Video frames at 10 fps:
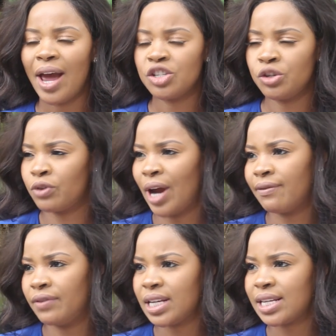as you've
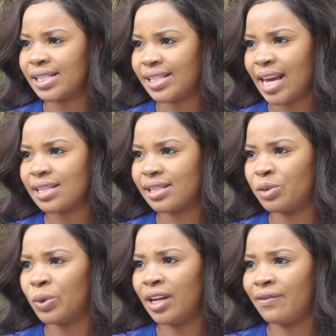rightfully
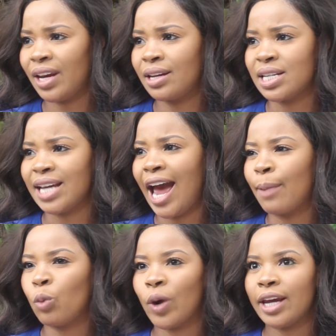stated, we're living in a
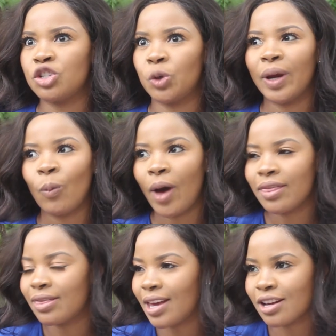time where doing one
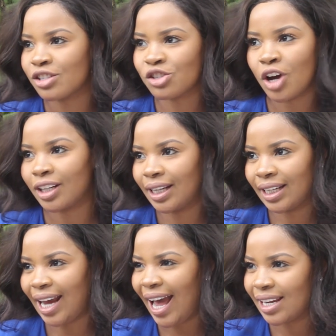thing is not going to
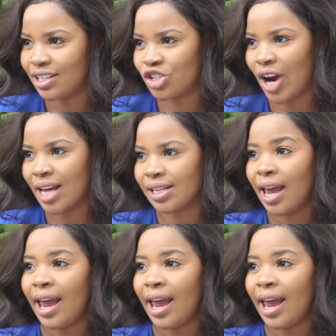cut it, right?